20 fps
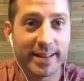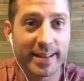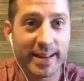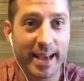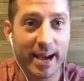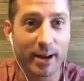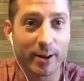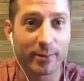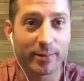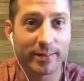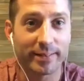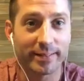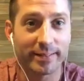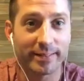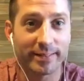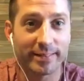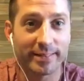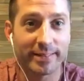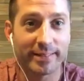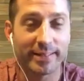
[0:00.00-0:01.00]
Now,
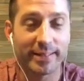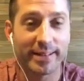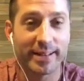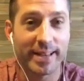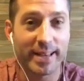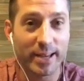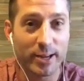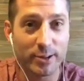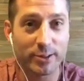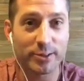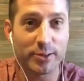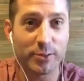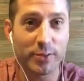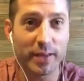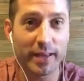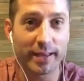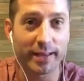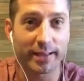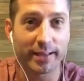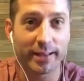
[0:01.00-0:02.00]
here's the
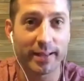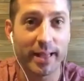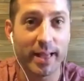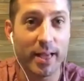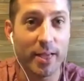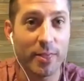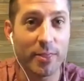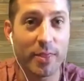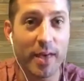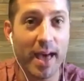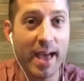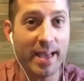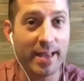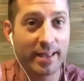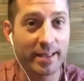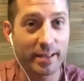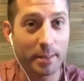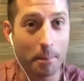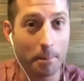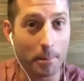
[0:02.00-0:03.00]
thing.
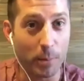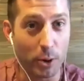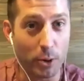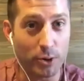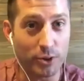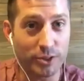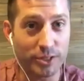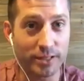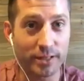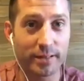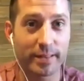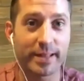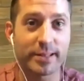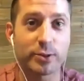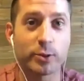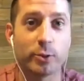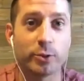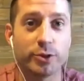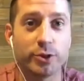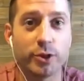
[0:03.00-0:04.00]
That person
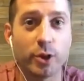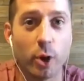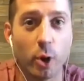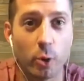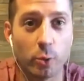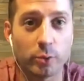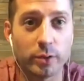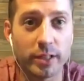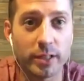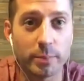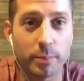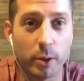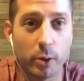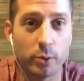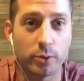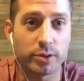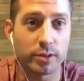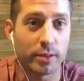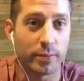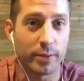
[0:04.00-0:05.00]
that told you to only
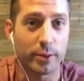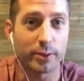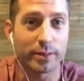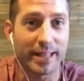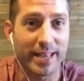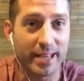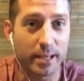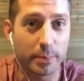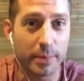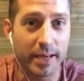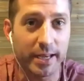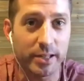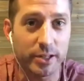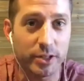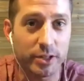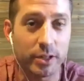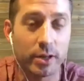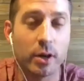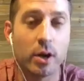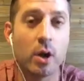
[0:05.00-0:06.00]
post on their like
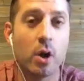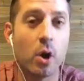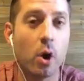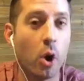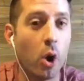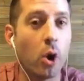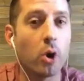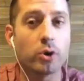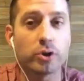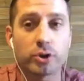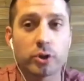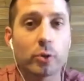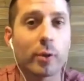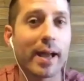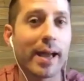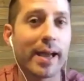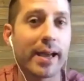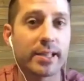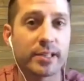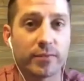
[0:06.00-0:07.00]
page
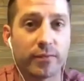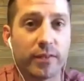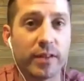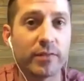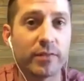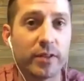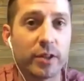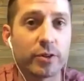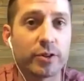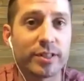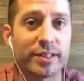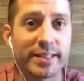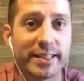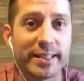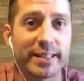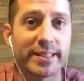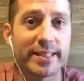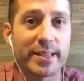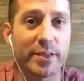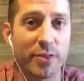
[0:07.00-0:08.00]
also has 50 or
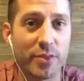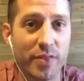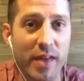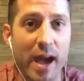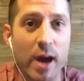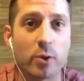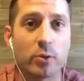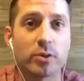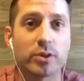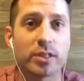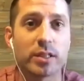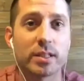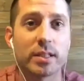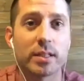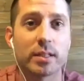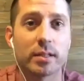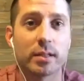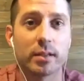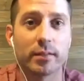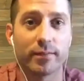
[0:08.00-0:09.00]

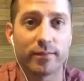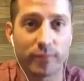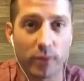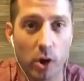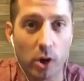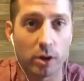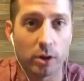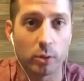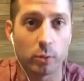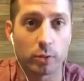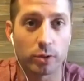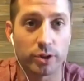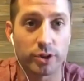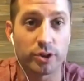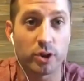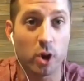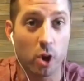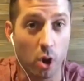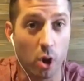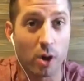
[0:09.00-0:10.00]
60,000
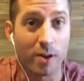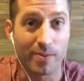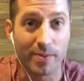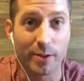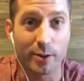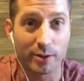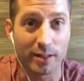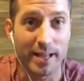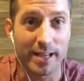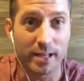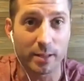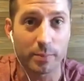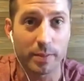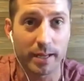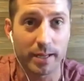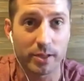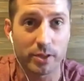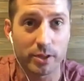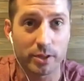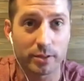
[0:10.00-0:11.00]
followers on their like
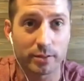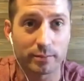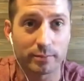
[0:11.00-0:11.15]
page.